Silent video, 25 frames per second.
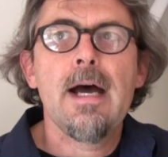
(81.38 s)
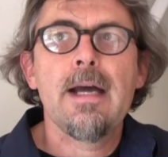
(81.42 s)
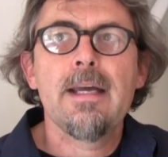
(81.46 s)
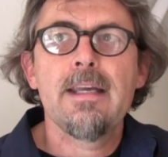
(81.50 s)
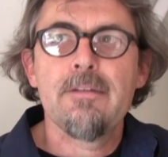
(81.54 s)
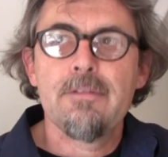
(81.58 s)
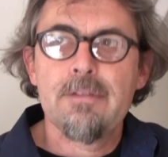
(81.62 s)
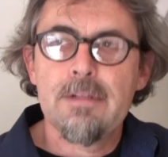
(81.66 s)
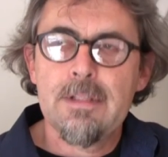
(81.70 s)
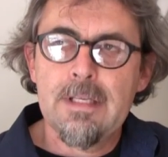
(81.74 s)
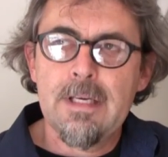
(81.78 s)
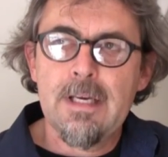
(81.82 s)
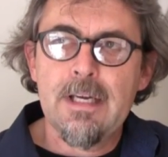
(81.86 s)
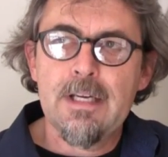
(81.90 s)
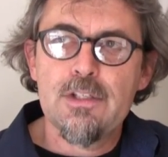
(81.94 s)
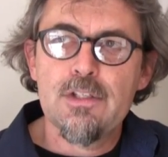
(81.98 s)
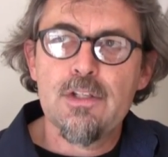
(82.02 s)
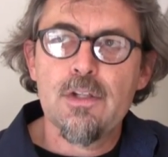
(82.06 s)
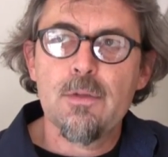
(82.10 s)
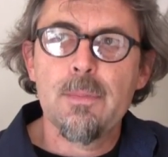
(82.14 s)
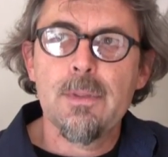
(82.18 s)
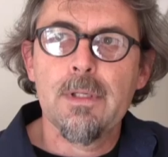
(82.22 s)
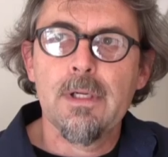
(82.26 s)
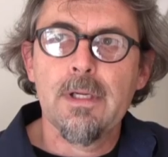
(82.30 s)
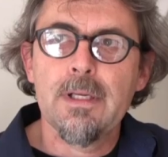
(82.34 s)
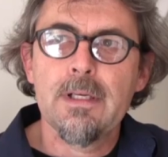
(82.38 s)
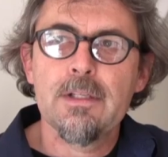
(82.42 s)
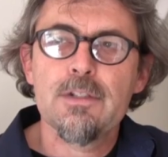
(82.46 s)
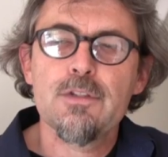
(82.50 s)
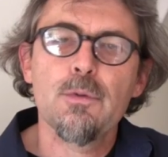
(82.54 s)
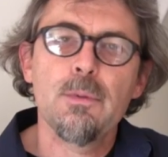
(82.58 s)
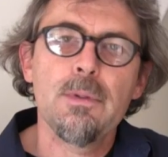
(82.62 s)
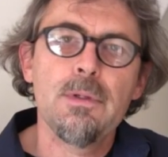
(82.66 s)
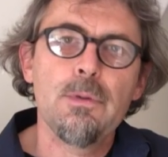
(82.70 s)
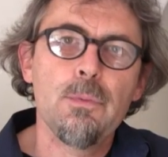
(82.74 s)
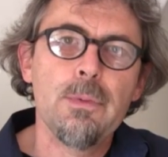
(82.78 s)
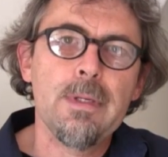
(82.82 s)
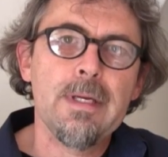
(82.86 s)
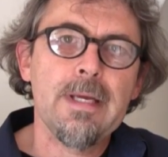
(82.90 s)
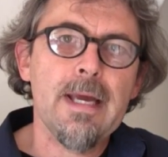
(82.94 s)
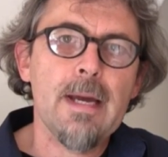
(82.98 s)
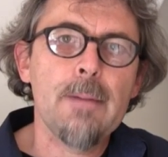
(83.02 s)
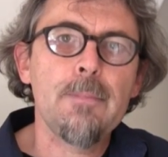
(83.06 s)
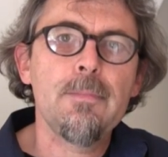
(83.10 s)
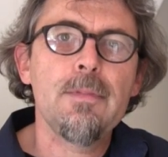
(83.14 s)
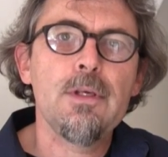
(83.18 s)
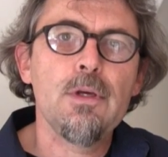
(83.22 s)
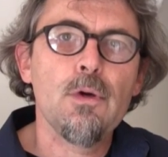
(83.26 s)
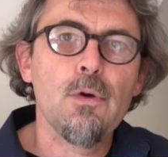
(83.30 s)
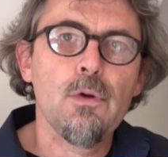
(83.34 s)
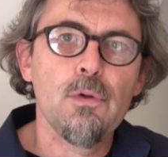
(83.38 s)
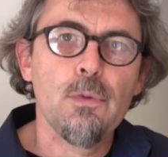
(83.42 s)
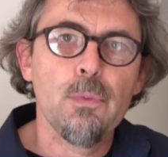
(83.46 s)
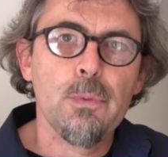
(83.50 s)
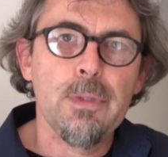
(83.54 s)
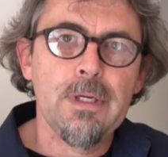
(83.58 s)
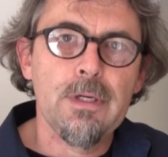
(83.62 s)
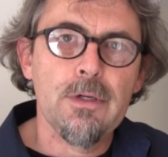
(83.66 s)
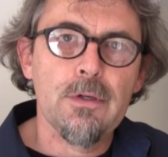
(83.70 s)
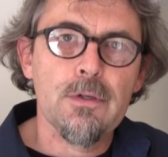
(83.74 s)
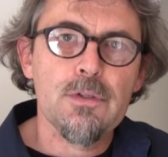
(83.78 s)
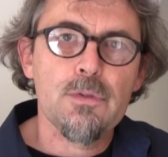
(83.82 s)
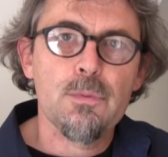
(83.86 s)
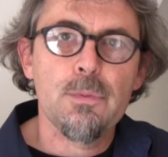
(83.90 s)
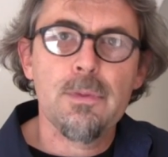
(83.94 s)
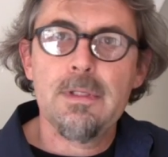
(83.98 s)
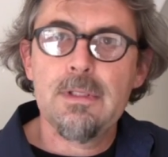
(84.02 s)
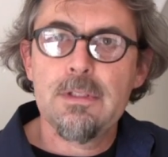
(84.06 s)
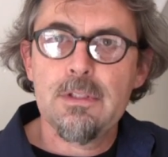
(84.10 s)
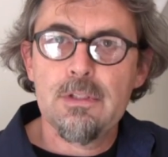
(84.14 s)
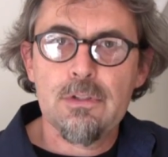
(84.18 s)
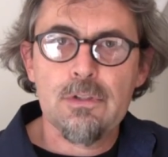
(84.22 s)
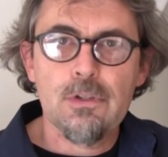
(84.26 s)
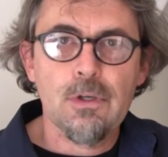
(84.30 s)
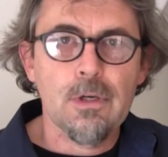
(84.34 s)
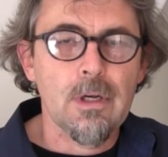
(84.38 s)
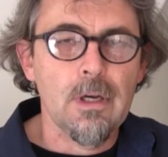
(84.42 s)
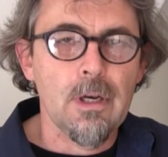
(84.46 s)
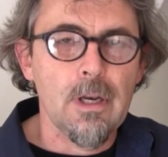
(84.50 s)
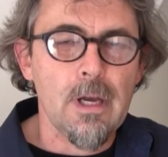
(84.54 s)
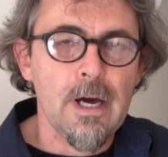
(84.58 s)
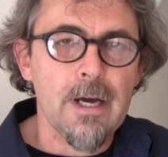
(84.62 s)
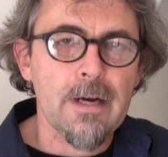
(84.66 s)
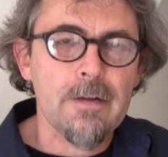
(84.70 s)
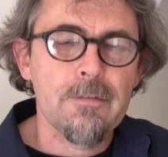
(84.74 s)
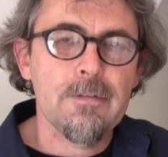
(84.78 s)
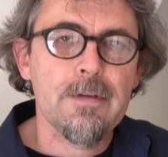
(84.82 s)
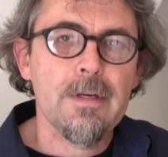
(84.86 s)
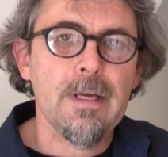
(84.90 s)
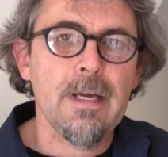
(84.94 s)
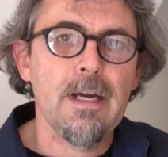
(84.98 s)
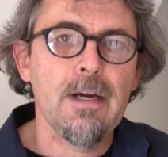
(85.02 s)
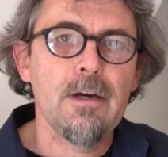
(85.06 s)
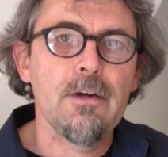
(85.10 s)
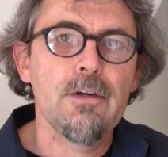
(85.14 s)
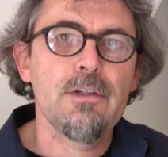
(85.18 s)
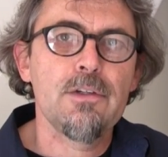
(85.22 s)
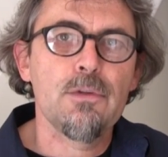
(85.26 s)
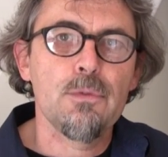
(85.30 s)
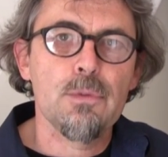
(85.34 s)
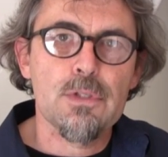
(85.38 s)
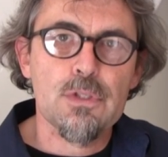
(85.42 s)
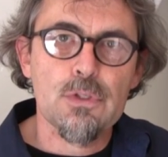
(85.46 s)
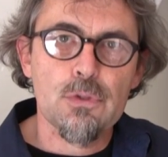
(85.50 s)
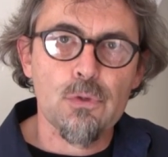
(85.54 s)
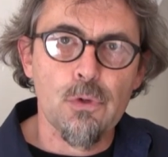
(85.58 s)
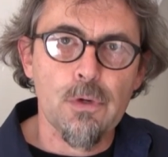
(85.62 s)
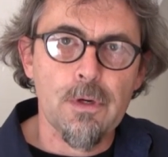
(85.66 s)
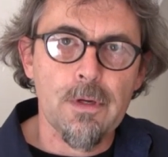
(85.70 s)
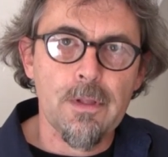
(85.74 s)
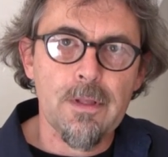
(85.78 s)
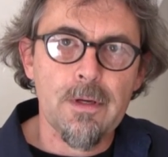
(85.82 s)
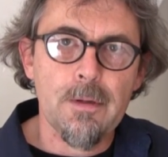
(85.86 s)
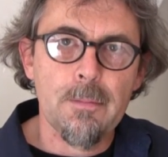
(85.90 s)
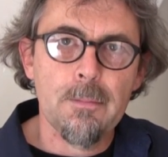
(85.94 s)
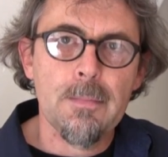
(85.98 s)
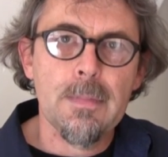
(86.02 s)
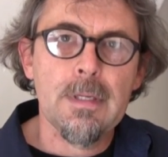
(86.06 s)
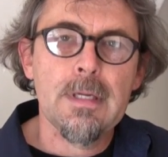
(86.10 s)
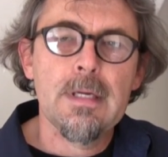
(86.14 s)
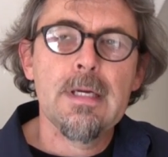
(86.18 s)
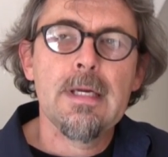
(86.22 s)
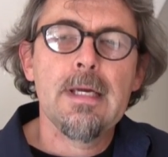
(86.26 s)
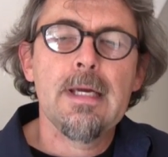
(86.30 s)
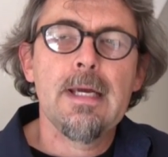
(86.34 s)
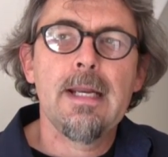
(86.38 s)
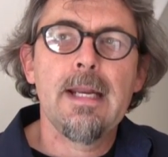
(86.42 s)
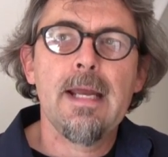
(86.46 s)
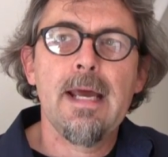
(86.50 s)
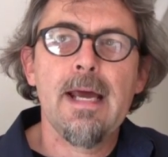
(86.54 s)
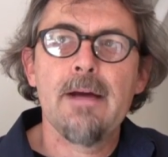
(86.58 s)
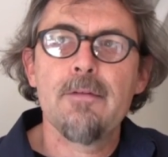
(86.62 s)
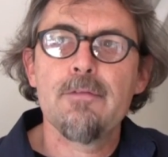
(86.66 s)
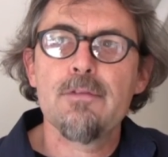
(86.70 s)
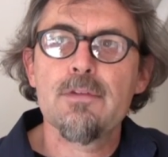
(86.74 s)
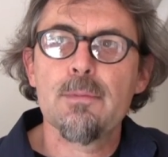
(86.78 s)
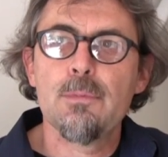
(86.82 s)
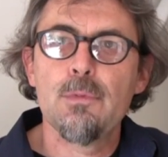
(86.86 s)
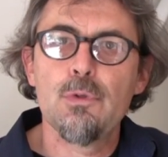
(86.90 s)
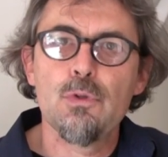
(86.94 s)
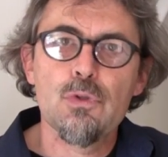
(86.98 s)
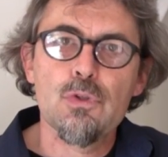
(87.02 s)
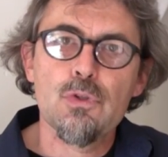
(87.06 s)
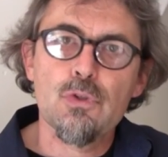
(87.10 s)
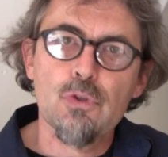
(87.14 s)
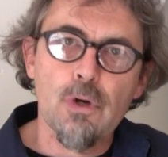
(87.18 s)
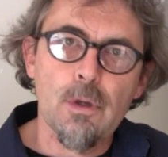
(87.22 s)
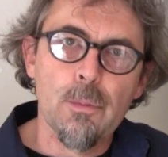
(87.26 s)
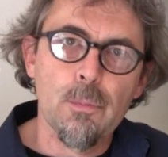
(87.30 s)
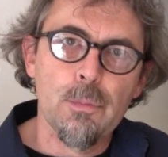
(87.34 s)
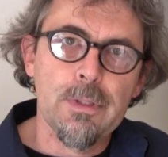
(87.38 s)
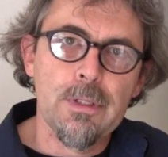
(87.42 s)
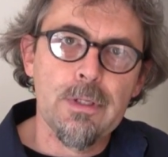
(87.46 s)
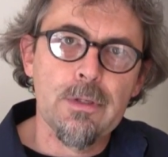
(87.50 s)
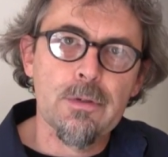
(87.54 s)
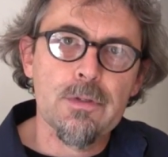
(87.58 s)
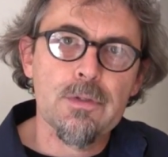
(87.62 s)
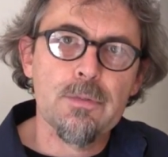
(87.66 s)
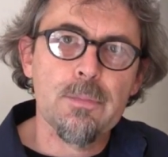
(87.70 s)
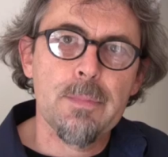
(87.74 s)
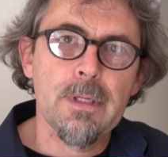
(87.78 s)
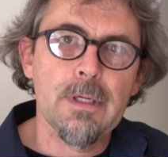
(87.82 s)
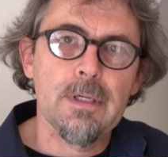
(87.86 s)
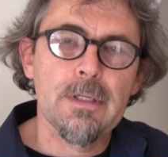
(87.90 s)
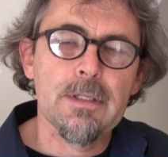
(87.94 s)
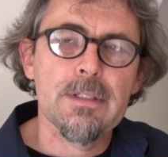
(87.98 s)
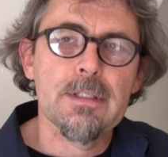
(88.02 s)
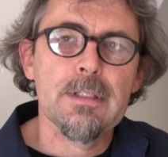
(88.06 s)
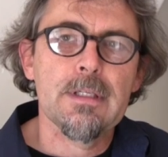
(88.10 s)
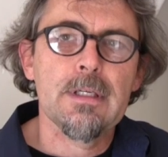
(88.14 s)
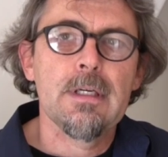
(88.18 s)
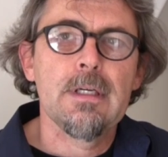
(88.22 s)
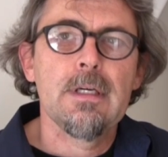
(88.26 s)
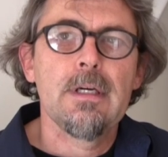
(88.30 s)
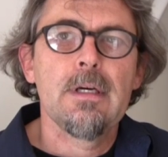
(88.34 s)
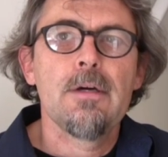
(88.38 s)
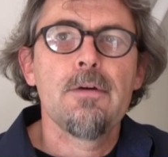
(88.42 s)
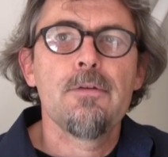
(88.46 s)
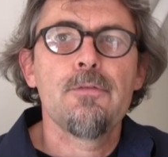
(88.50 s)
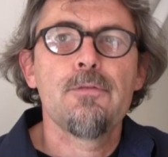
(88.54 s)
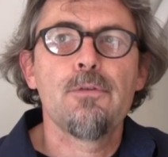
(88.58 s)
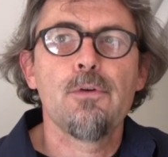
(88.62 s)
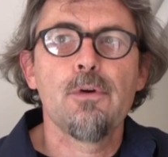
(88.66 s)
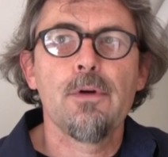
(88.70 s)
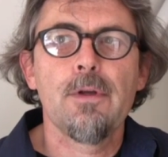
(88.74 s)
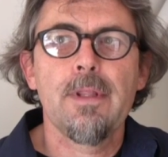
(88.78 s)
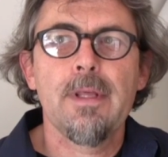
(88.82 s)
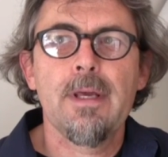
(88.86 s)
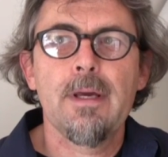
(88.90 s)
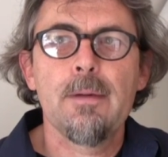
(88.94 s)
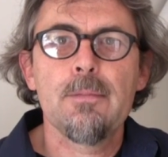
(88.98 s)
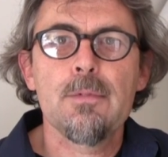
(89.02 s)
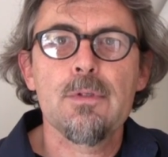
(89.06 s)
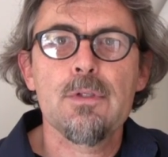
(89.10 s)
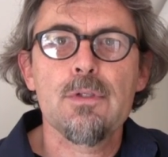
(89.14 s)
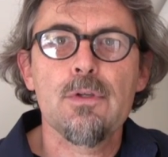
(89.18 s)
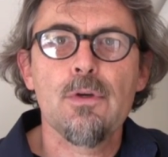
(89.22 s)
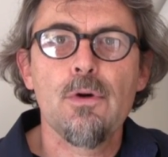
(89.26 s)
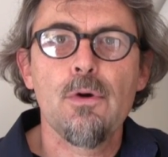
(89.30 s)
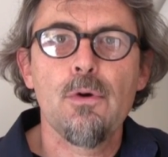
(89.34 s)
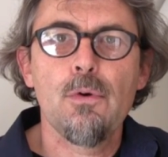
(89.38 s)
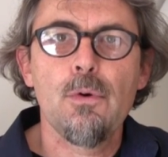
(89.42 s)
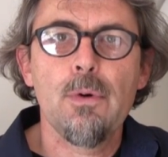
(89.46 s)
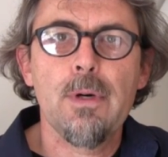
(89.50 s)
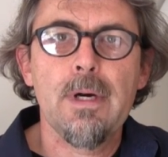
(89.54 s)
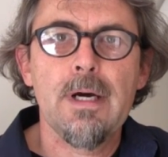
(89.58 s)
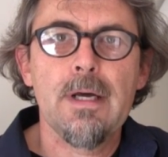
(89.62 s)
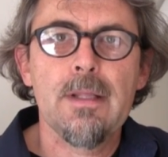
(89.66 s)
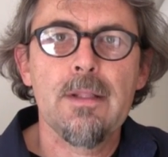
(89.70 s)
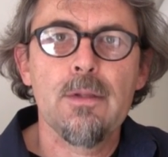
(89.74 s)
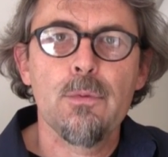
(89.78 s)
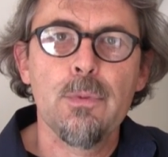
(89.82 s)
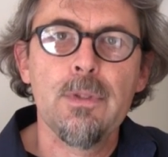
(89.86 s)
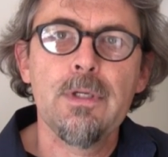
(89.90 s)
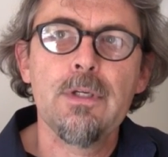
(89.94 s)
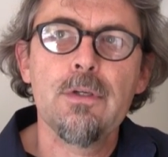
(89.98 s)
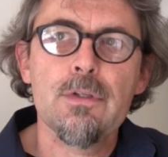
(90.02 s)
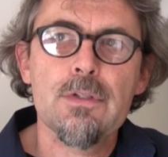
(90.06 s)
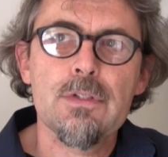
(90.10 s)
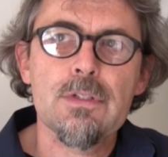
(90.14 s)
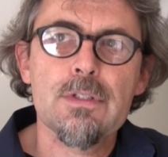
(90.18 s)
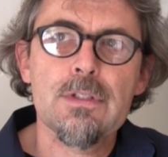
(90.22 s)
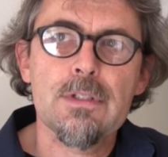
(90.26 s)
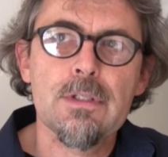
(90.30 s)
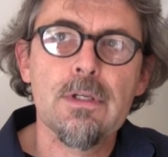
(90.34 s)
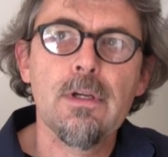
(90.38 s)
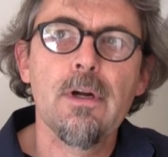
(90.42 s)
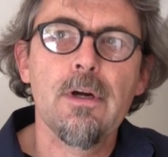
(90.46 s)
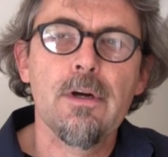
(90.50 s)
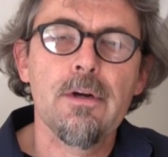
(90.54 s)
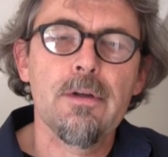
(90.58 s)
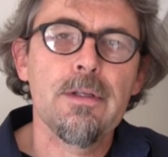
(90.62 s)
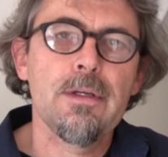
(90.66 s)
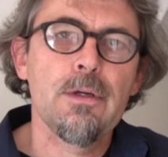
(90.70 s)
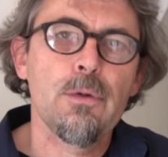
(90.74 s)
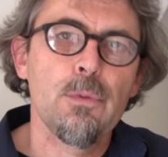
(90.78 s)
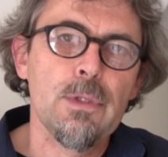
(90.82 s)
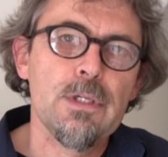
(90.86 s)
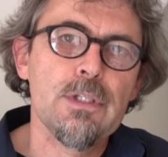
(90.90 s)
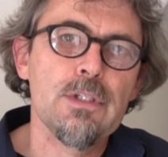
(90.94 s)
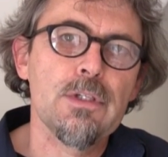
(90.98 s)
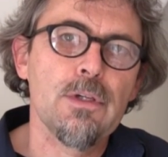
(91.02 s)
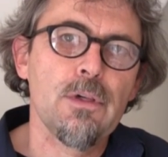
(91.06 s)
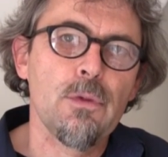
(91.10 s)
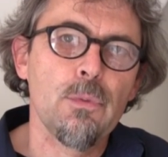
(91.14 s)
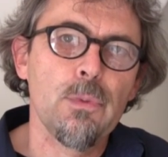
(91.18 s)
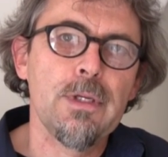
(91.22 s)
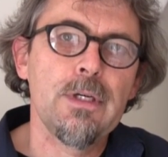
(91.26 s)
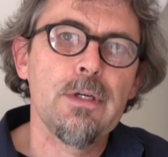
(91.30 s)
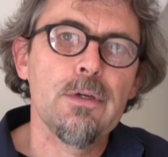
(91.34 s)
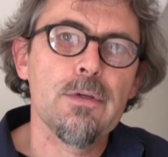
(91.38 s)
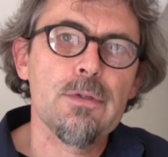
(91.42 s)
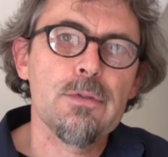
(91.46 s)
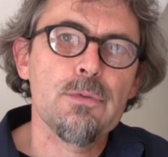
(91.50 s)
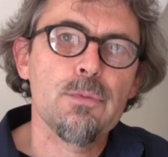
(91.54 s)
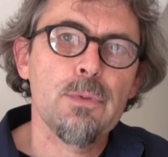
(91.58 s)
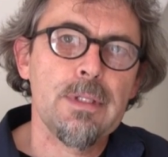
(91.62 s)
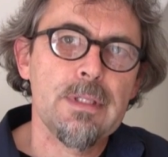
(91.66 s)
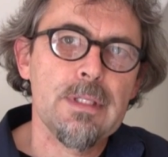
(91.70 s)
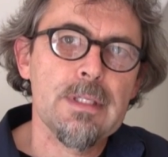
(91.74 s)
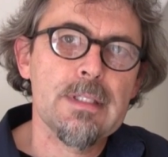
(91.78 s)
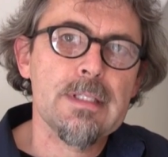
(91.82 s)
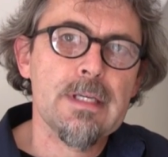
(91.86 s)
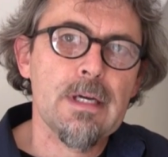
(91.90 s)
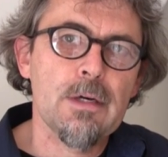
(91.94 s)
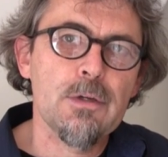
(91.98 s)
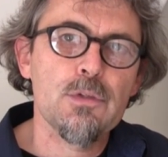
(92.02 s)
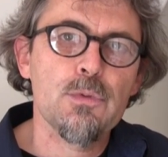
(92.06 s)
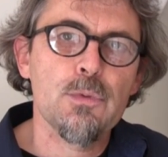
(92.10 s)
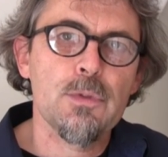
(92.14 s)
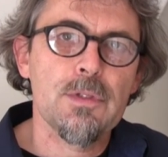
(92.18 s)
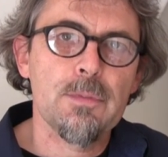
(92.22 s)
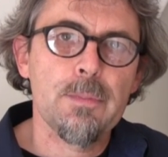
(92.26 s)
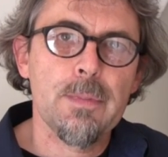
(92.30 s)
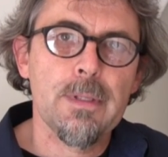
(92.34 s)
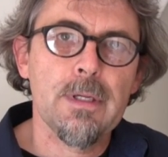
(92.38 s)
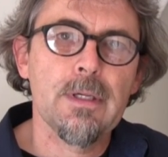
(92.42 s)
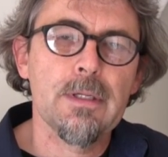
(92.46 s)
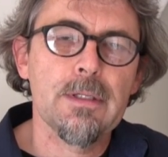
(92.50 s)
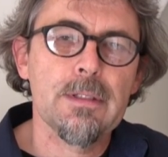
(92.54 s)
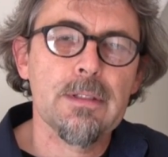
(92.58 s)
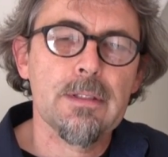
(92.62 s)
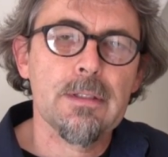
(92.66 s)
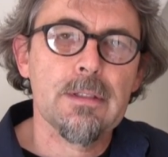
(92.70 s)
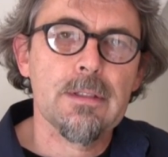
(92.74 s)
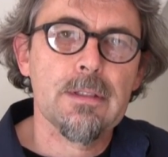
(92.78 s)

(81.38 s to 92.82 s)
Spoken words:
given the age of the building. So we kept the old windows. We took a lot of care to restore them and have some new storm windows built for them. So the windows still are the original windows when this house was built.